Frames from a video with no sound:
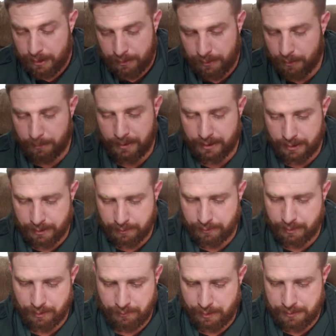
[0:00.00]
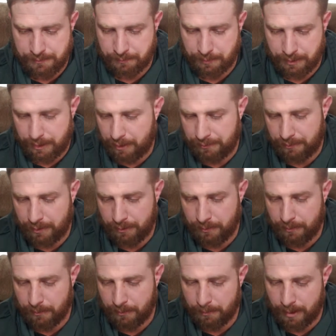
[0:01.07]
No big deal there. That's really nothing
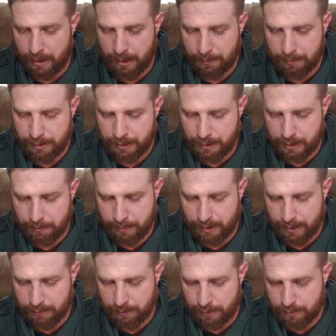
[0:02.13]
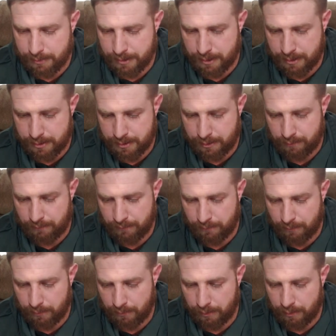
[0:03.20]
new in my opinion, the background check stuff
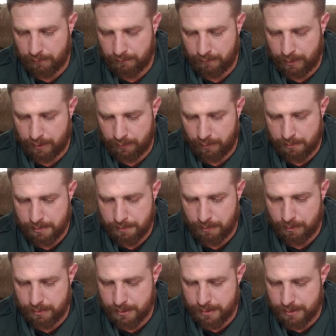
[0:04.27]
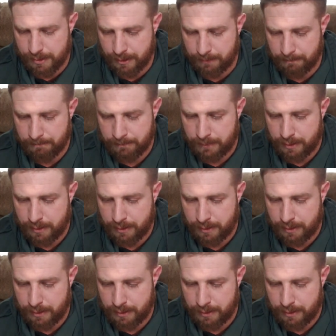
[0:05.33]
for firearms purchasing.